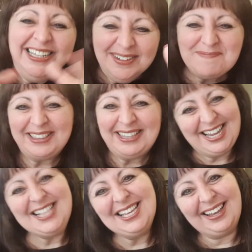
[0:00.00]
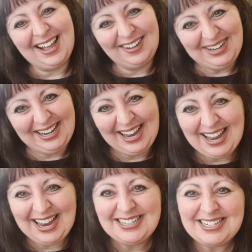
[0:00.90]
But the kids are coming,
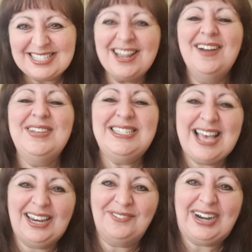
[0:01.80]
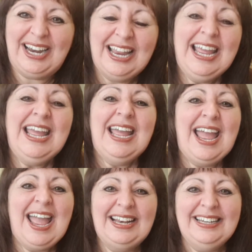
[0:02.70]
and it's time to celebrate.
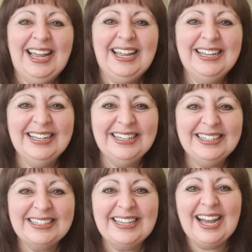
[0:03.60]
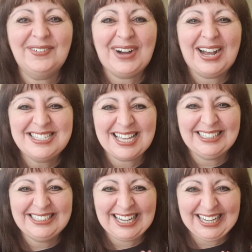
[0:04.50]
And can't wait
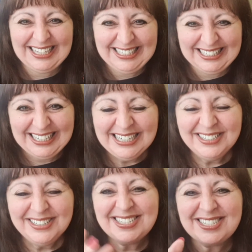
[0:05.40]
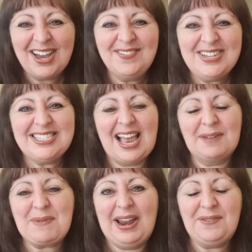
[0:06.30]
Sunday. It's time to
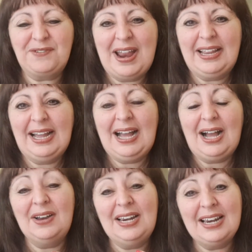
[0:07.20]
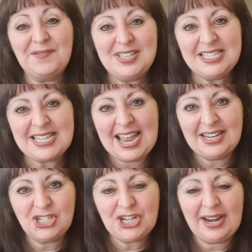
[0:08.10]
celebrate. Franca, I'd love to stay
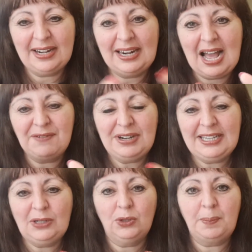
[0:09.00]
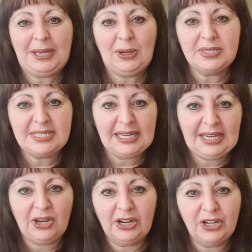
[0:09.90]
and chat and laugh and giggle and be all
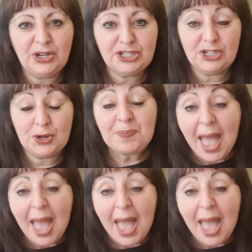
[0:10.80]
silly like I usually do.